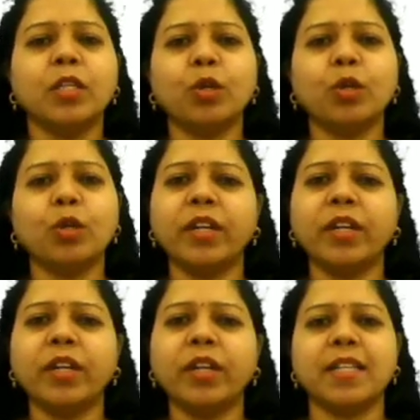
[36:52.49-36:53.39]
0
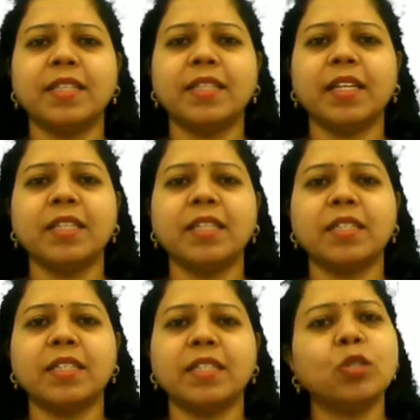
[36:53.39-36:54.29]
degree
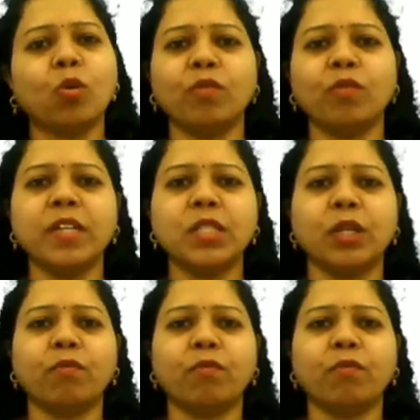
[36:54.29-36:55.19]
Celsius is
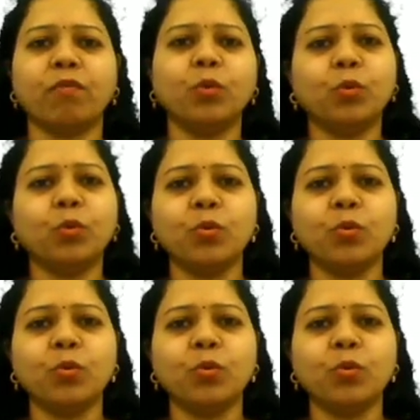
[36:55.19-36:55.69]
always equal to